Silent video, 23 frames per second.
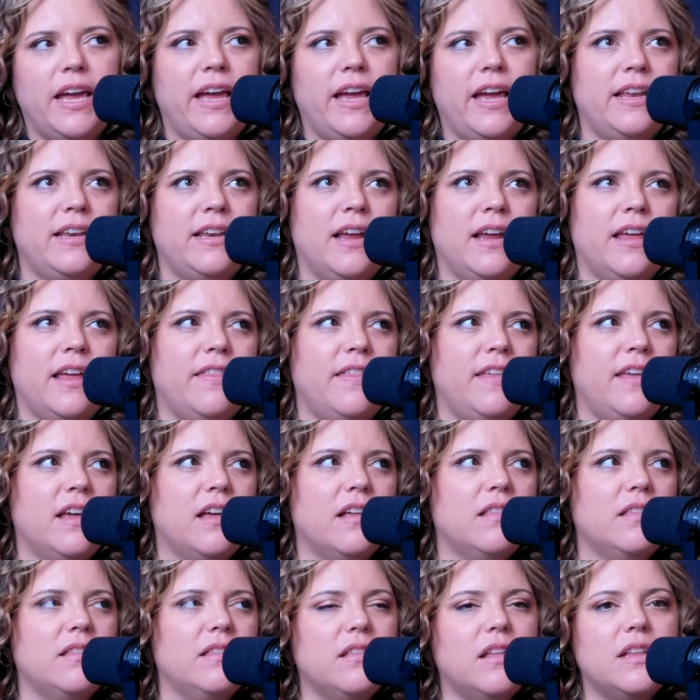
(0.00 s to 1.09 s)
and I think
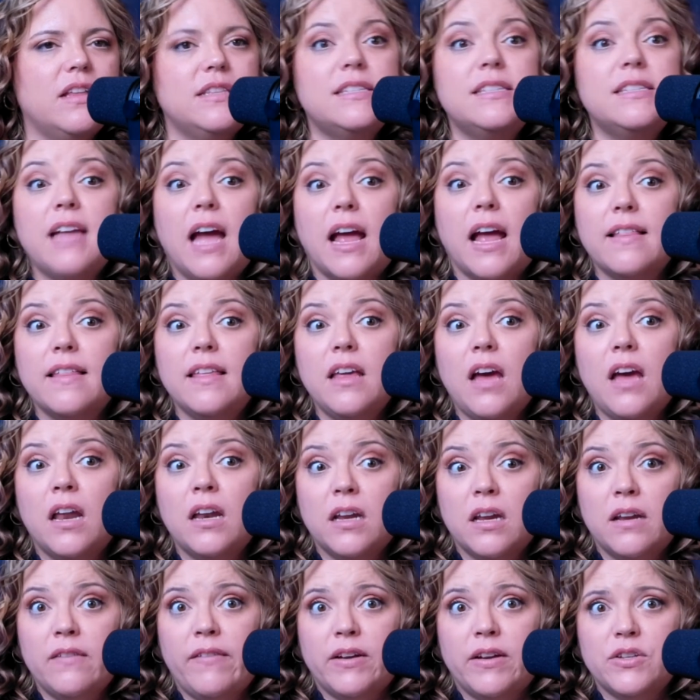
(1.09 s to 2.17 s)
and slightly
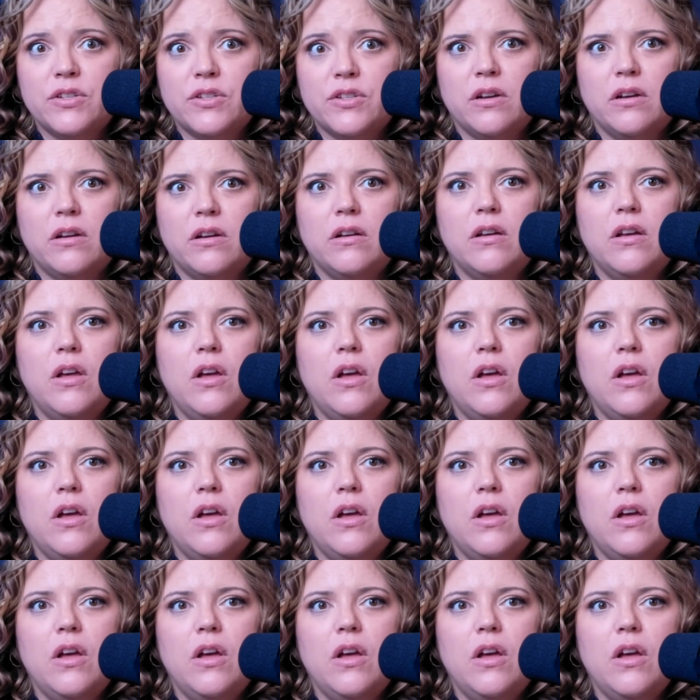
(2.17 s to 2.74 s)
unconventional.